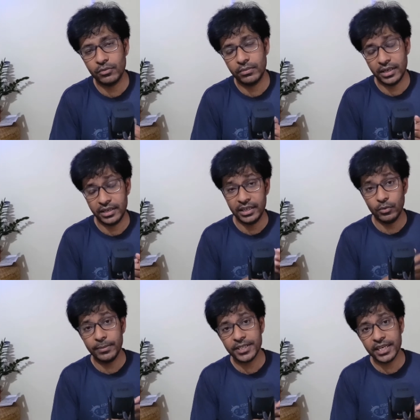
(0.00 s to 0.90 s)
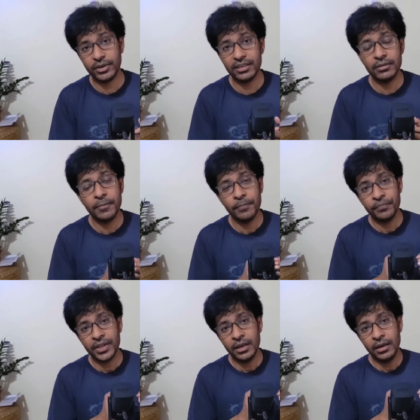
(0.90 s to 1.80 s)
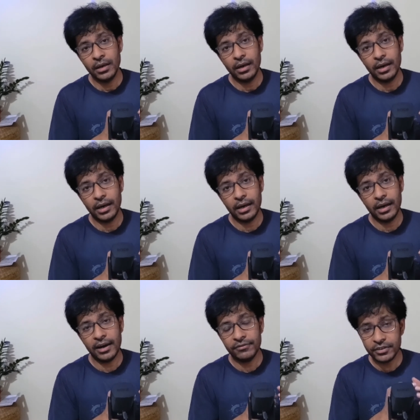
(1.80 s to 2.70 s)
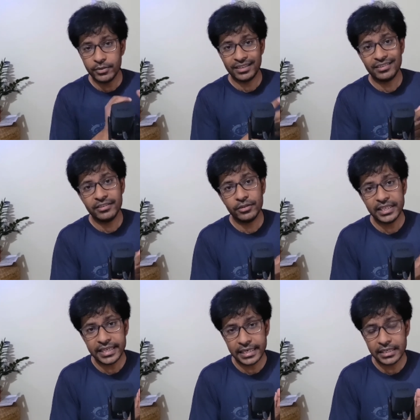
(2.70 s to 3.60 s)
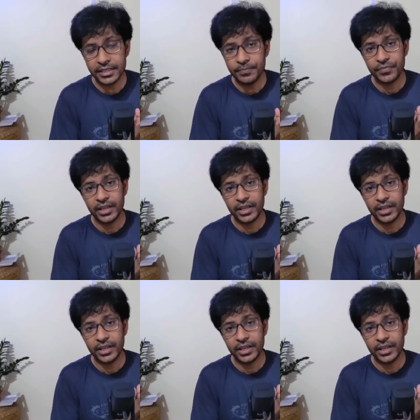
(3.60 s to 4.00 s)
the in the website, you can, after you enter your details,